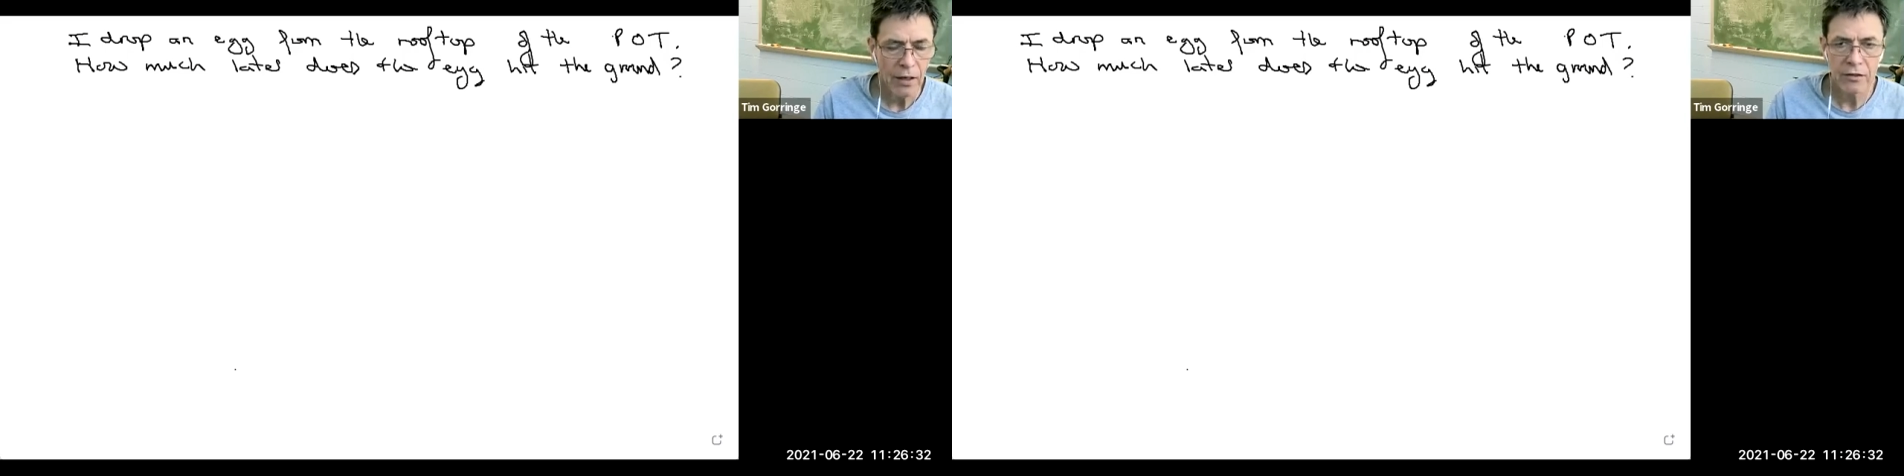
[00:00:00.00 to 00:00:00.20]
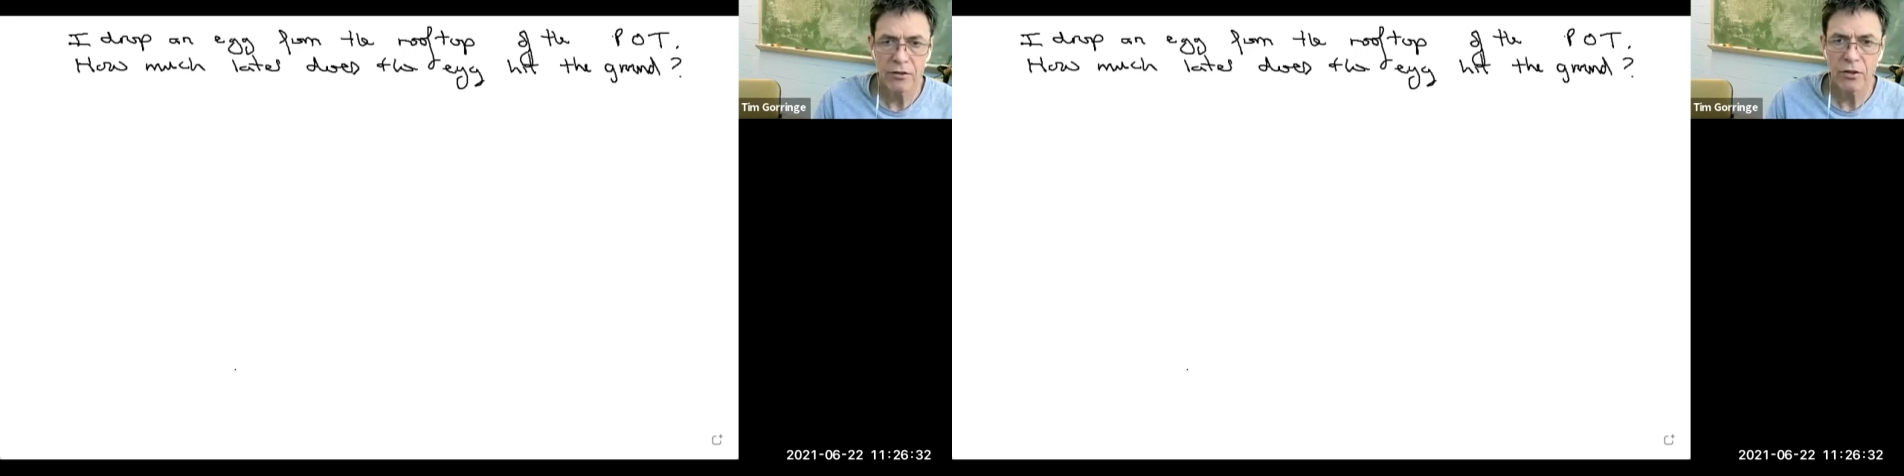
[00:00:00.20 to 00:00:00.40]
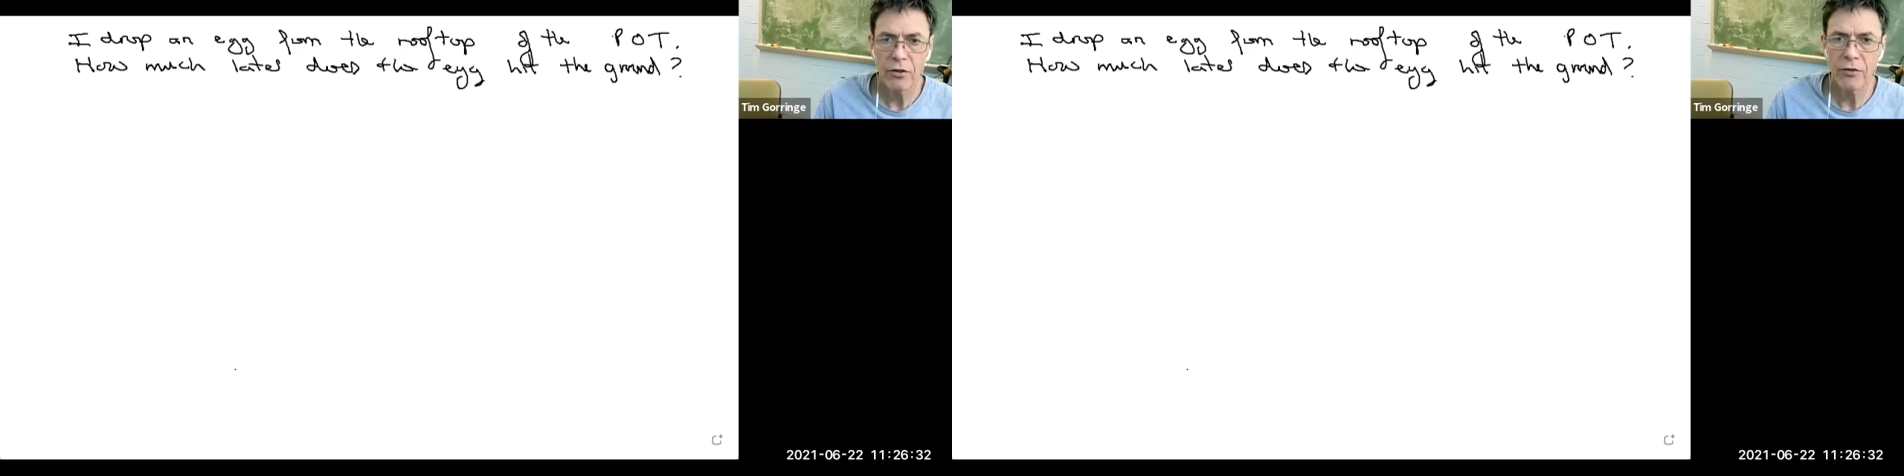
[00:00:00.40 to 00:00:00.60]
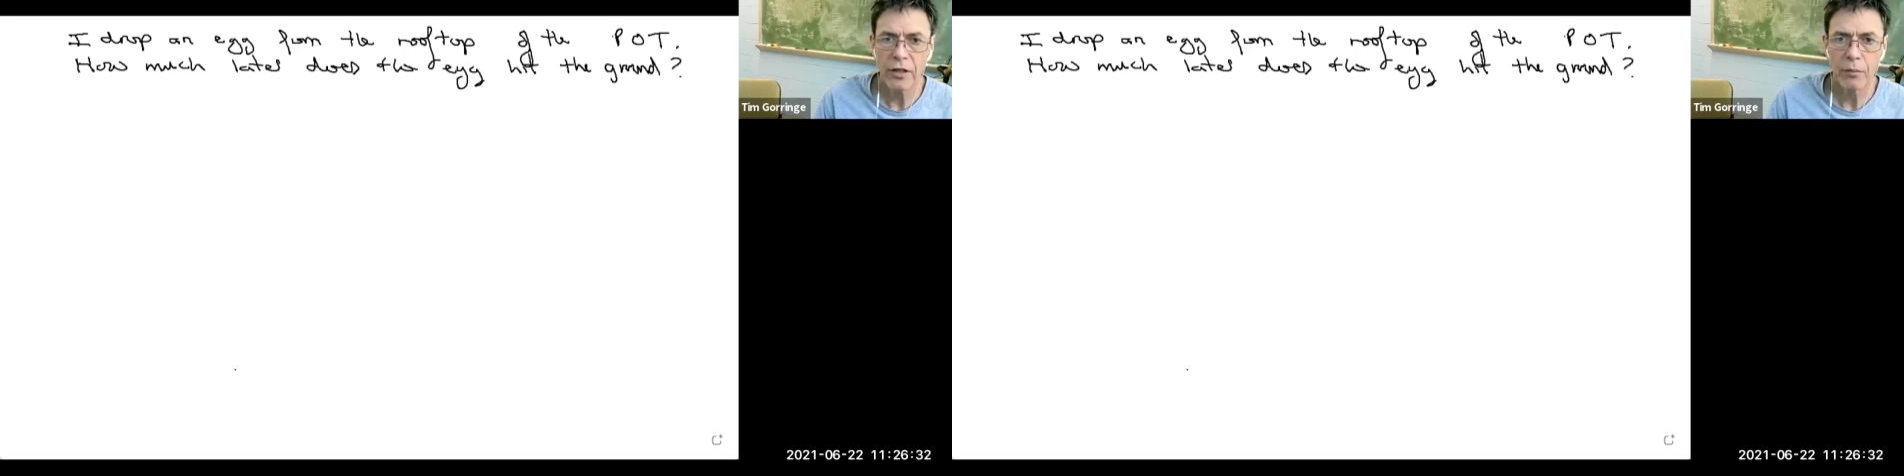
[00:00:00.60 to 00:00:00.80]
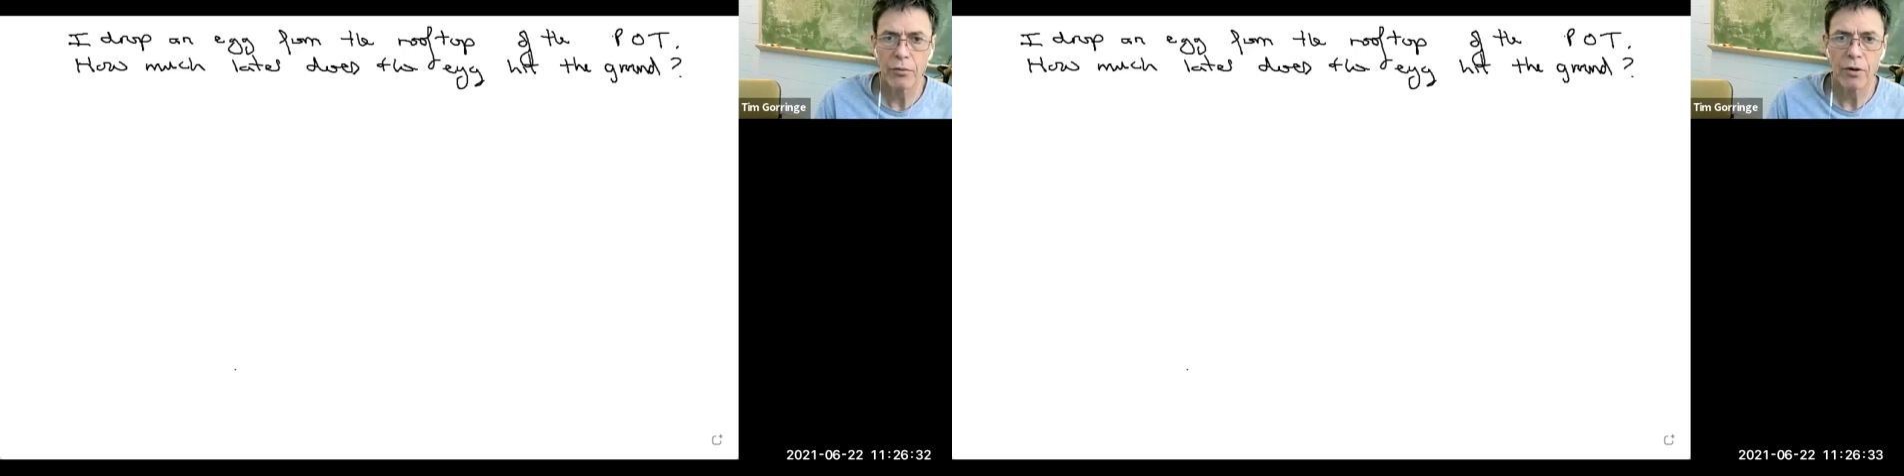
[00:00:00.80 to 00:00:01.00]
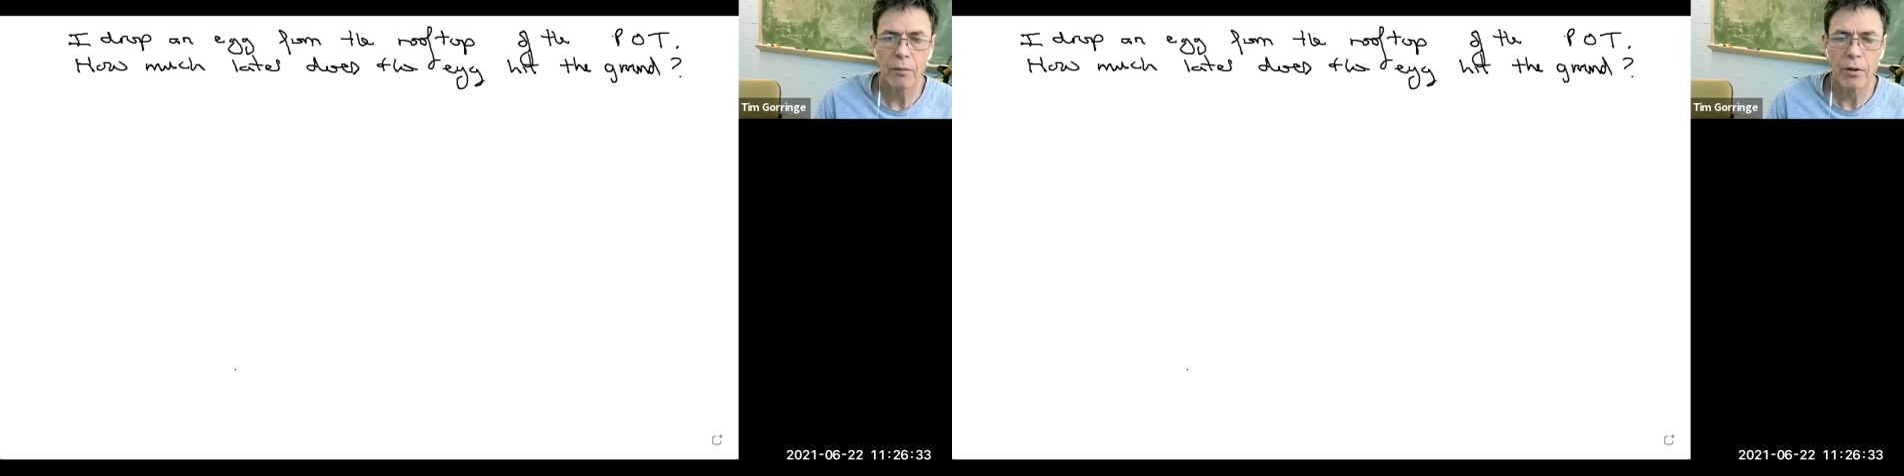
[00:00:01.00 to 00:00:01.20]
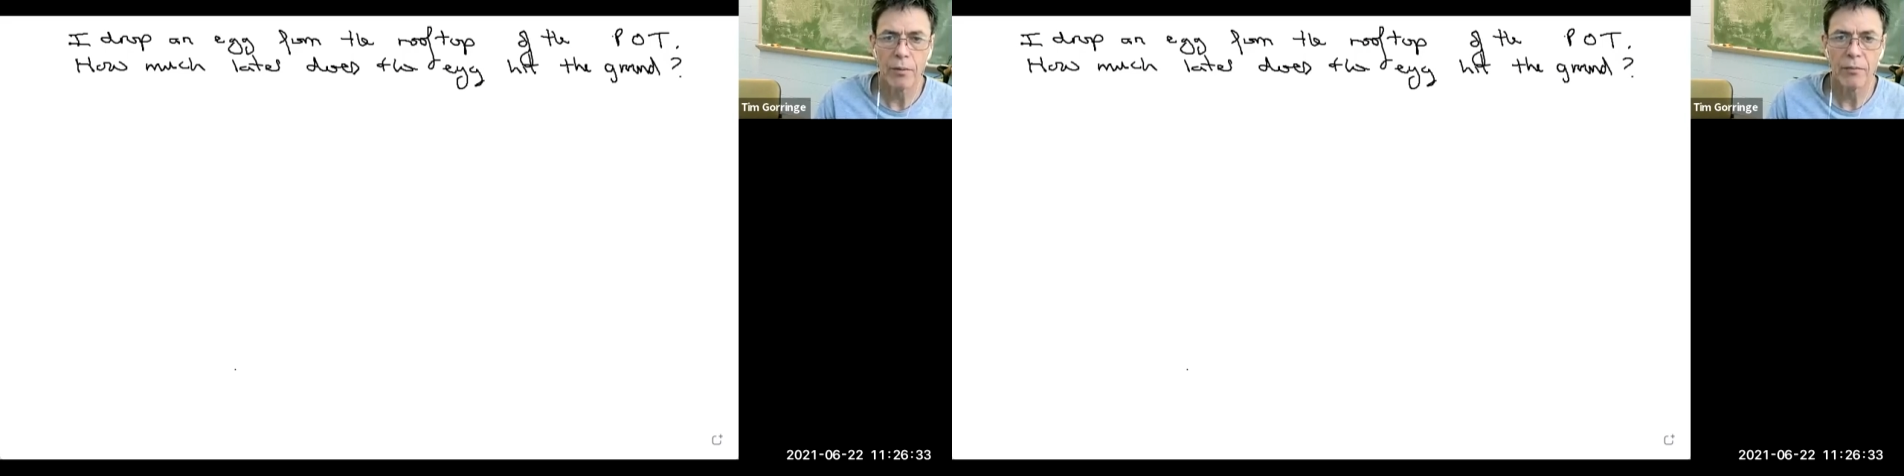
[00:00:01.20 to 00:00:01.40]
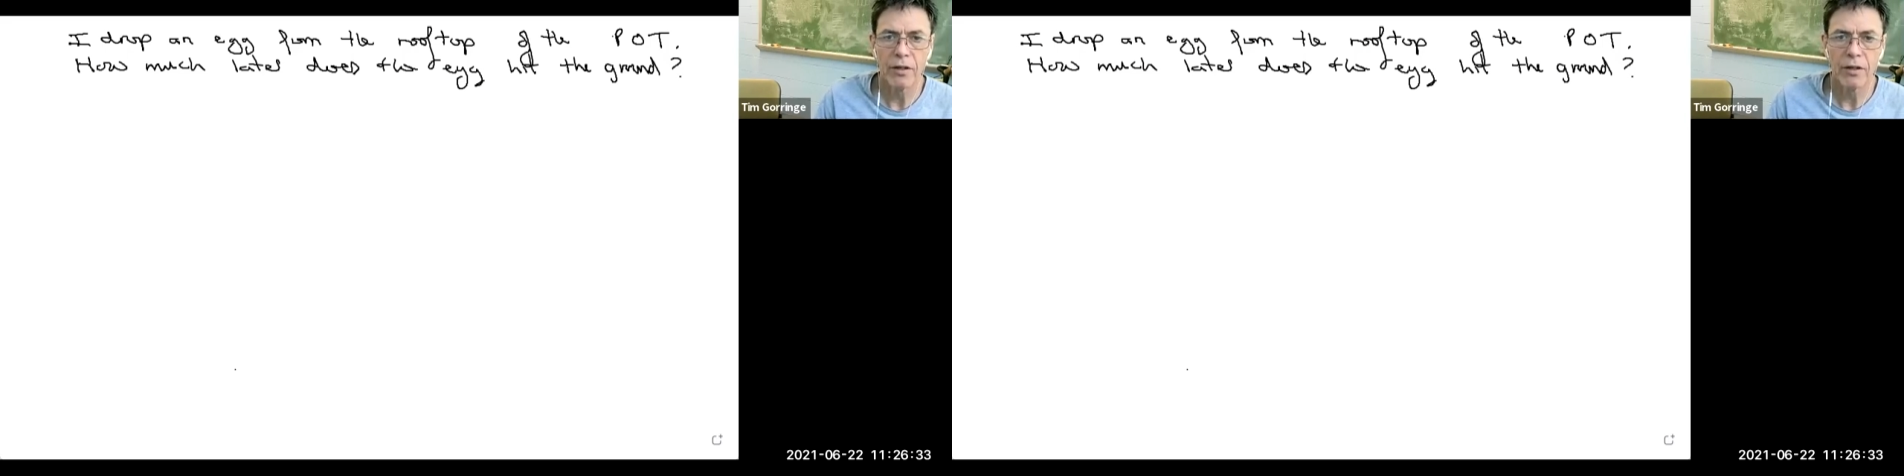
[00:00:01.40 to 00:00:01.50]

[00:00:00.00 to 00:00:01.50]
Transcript: solving a problem